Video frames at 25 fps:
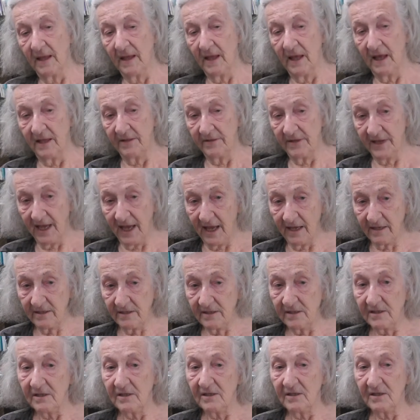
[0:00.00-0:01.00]
And
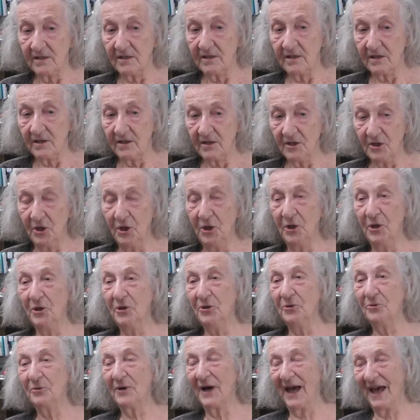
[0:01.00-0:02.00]
then
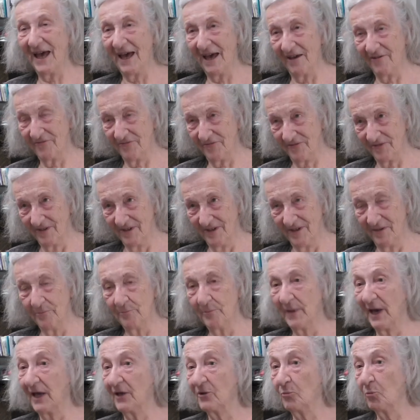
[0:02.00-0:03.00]
you have
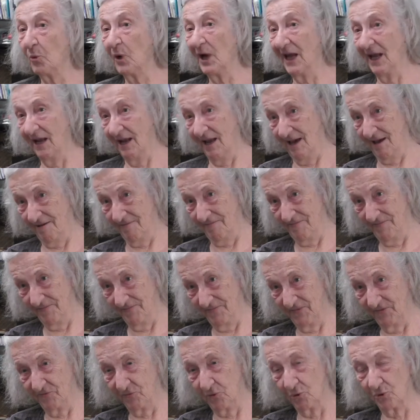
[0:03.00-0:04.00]
Manuela.
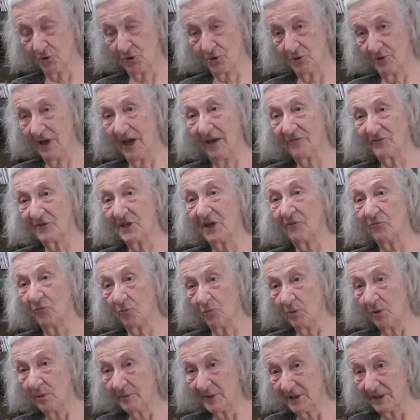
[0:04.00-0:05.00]
Of course, you have to have a
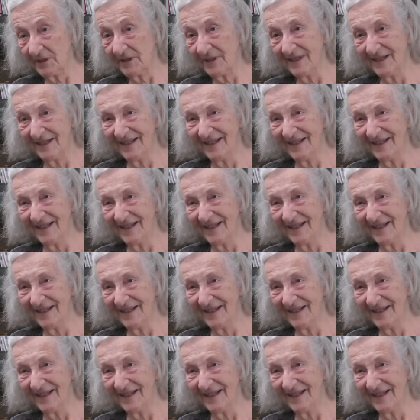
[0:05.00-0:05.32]
woman.